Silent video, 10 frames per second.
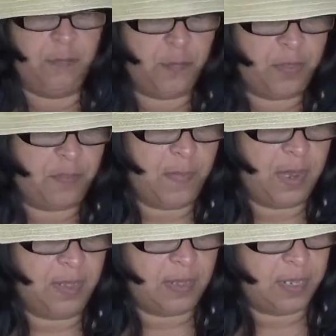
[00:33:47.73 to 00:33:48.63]
4th
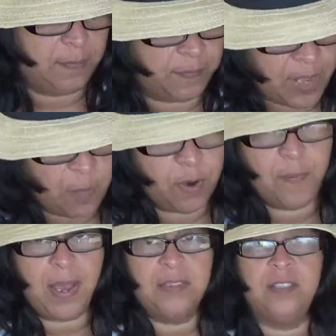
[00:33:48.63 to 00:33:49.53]
month, and we're
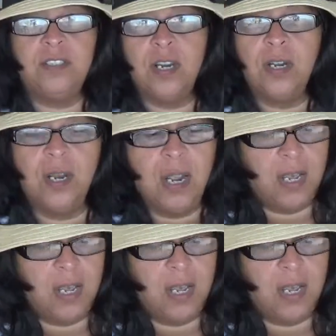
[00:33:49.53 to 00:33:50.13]
about to start.